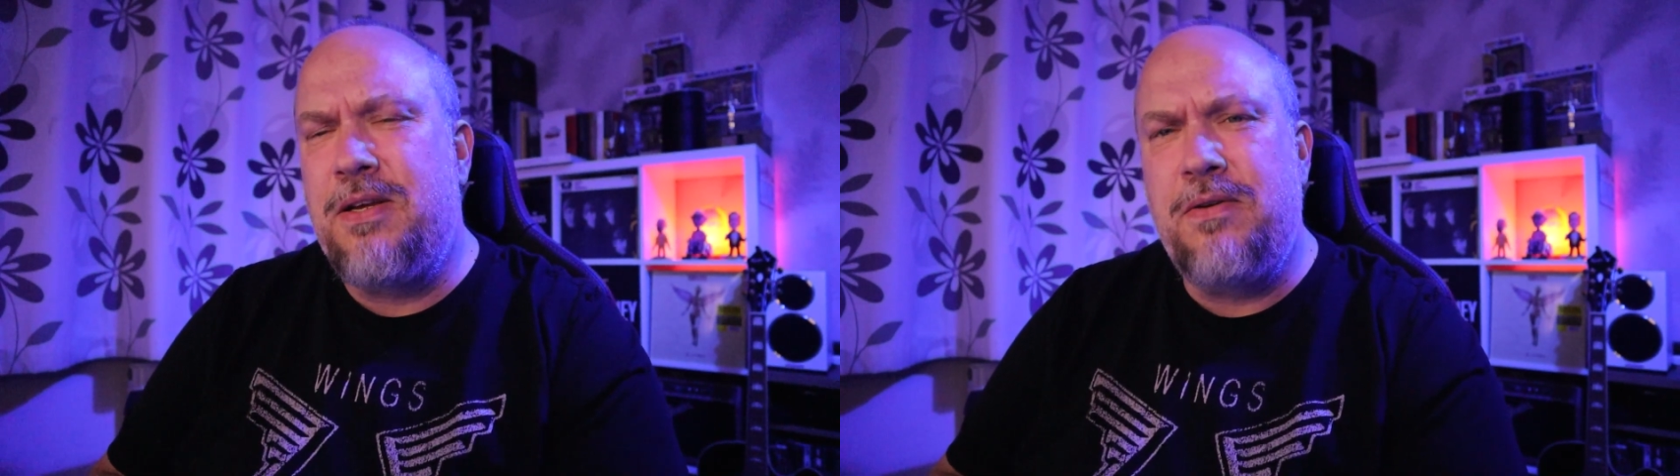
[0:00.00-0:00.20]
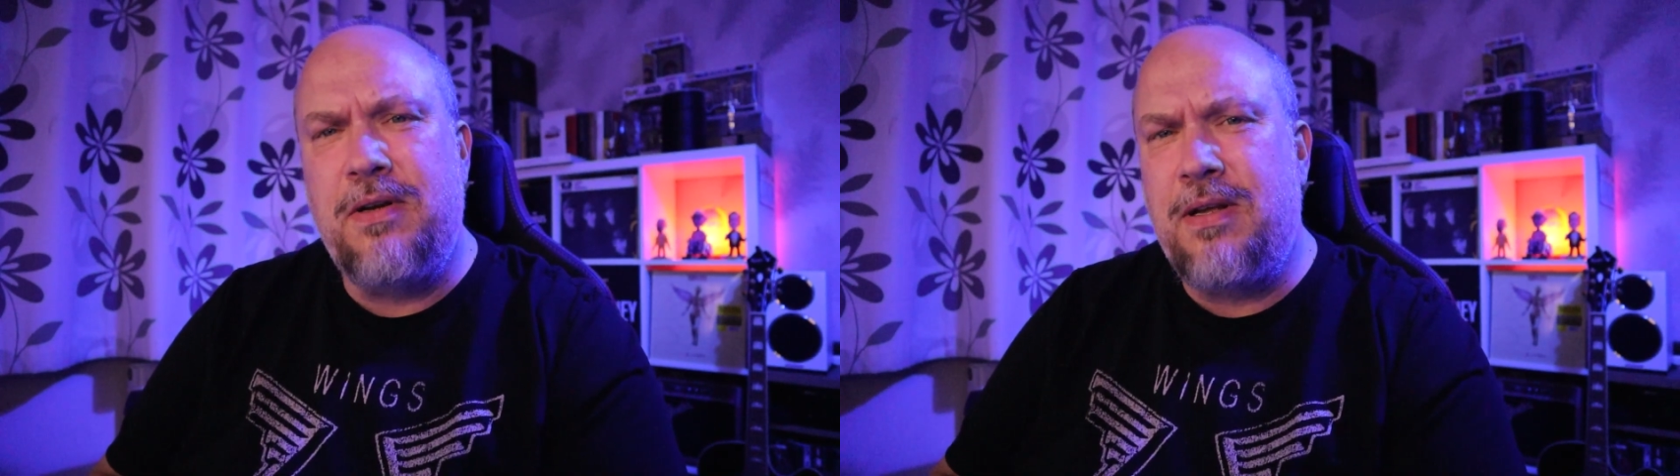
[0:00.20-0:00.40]

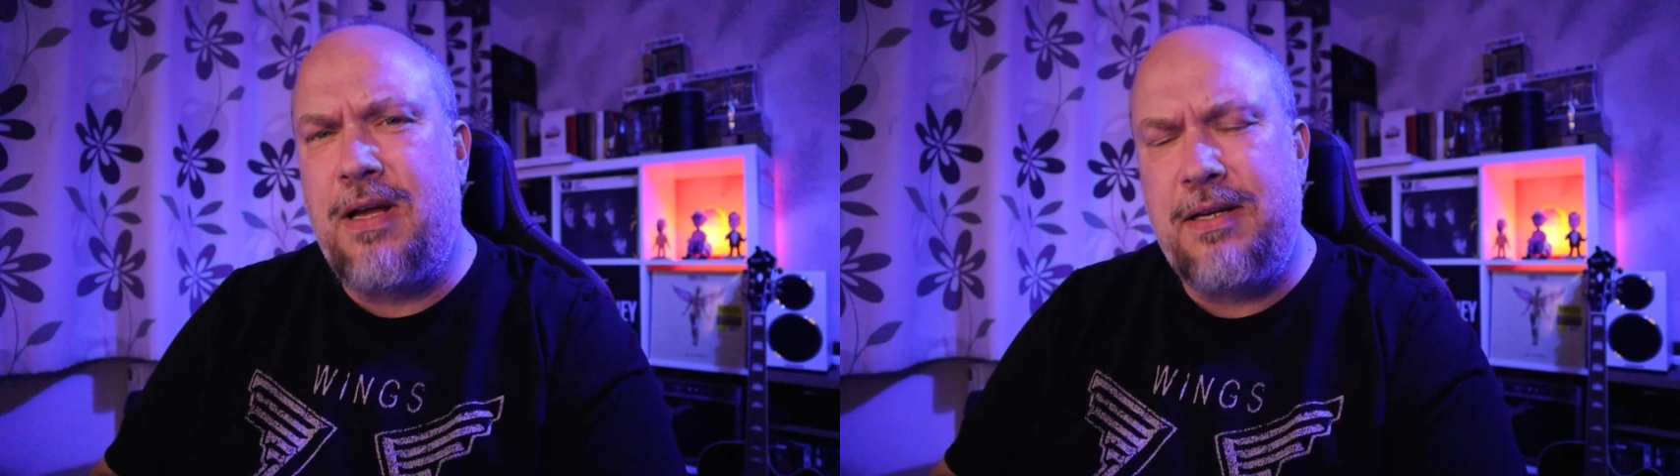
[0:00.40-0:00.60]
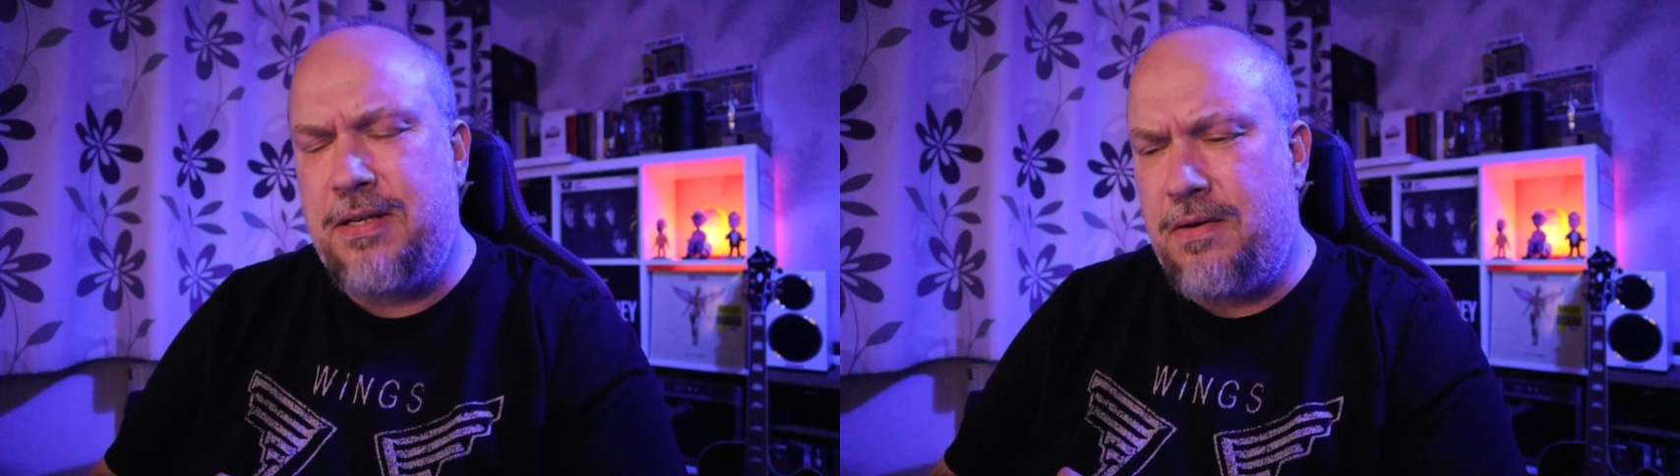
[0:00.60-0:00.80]

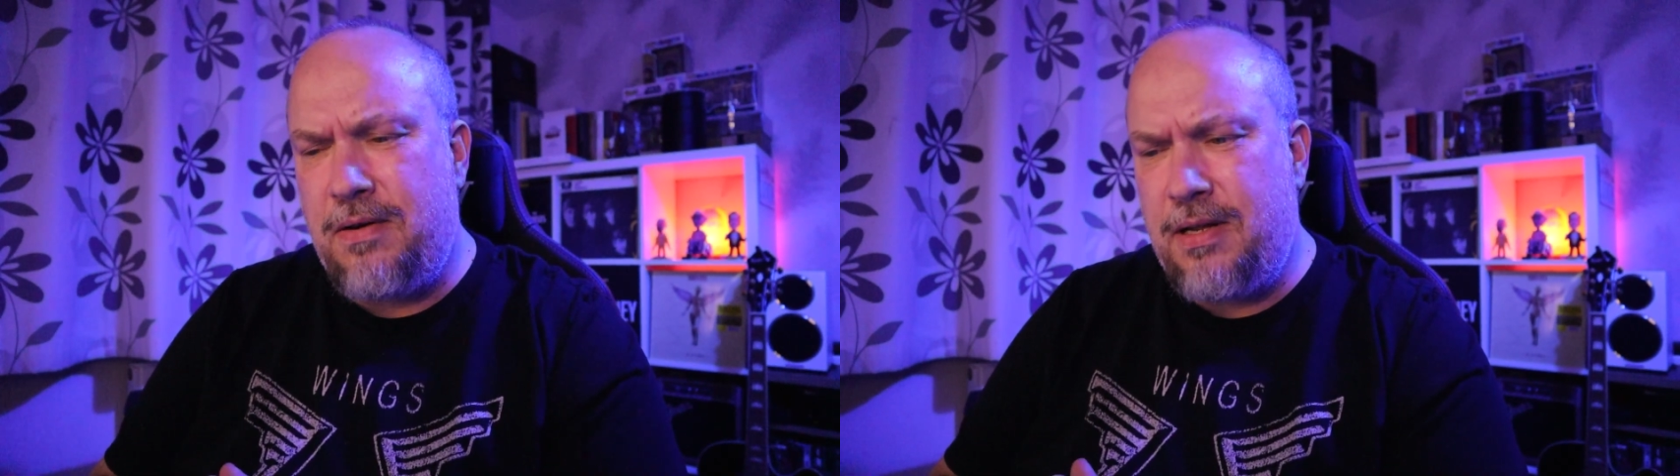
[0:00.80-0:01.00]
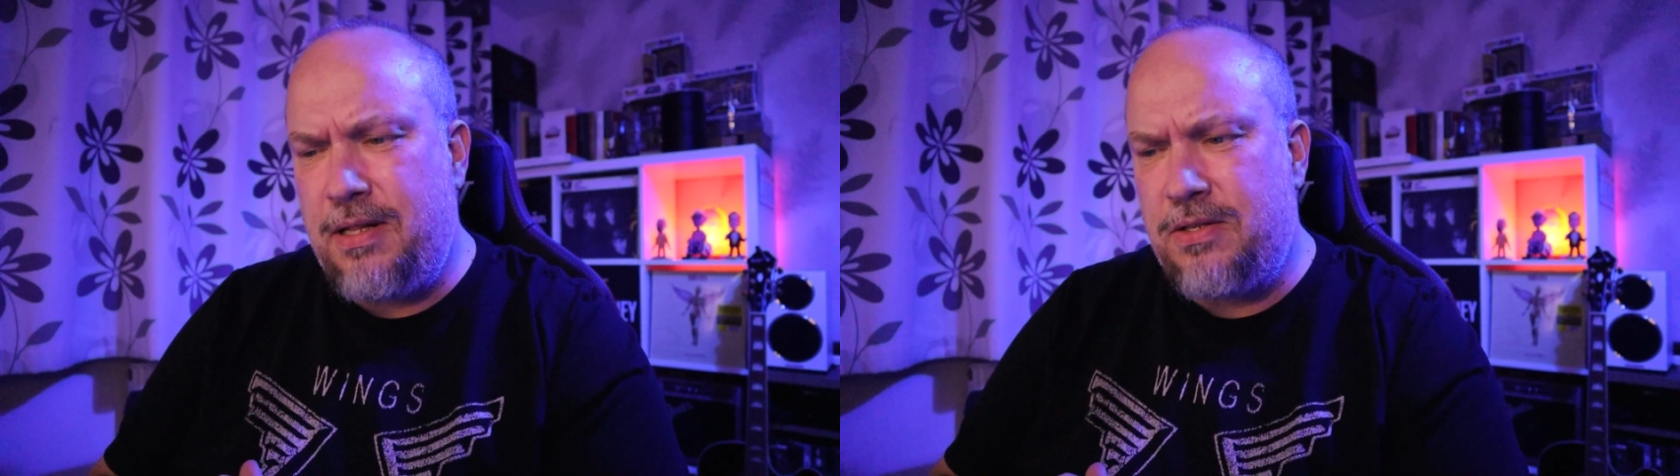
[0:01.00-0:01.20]
don't
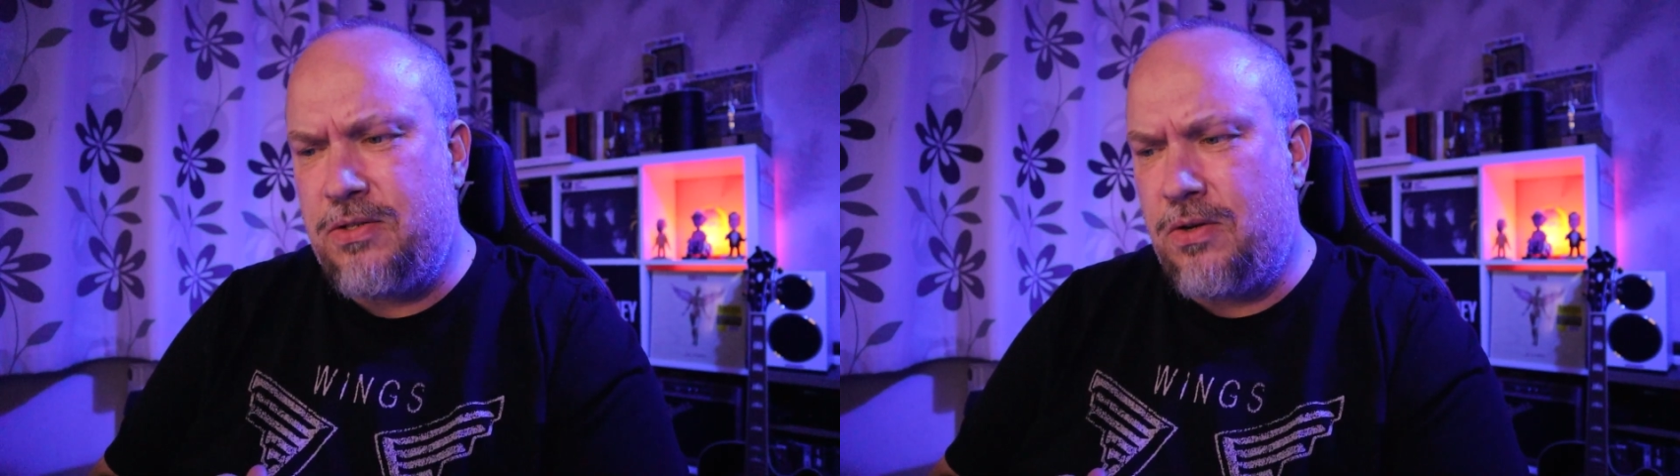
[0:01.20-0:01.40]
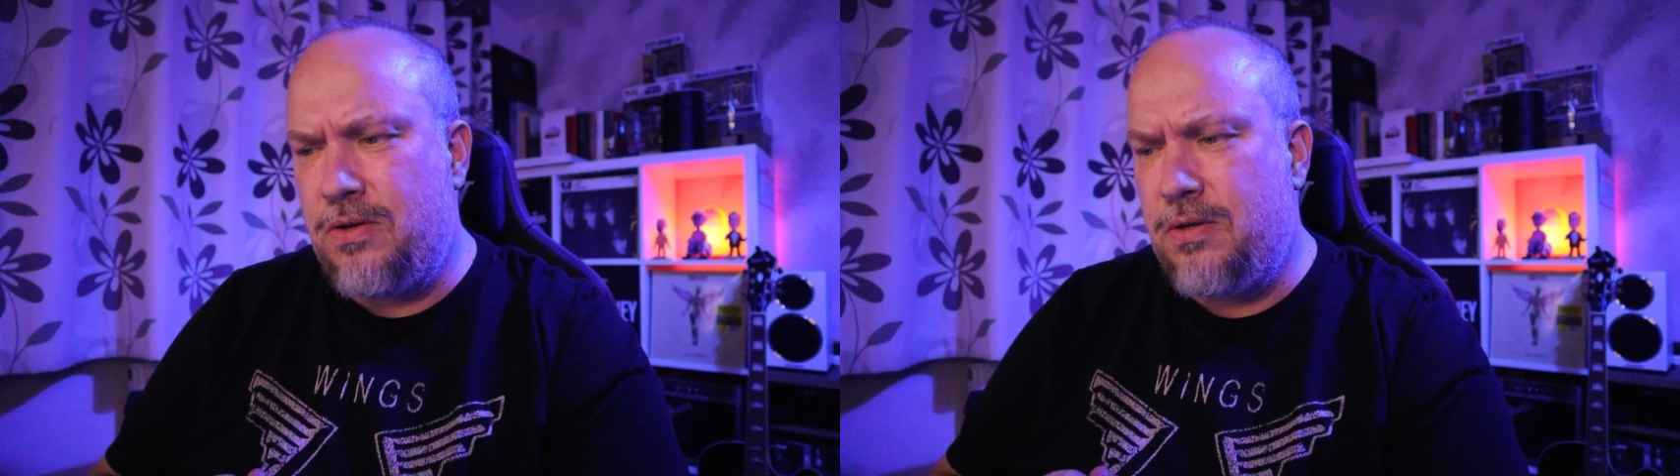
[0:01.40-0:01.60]
like the
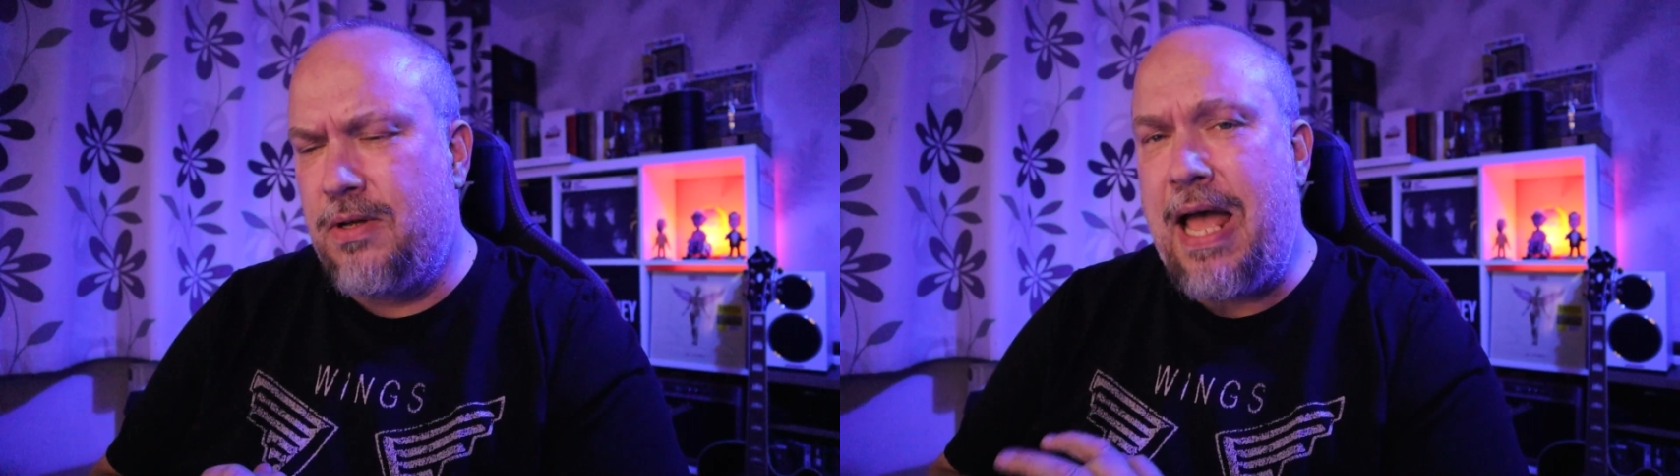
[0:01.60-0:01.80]
song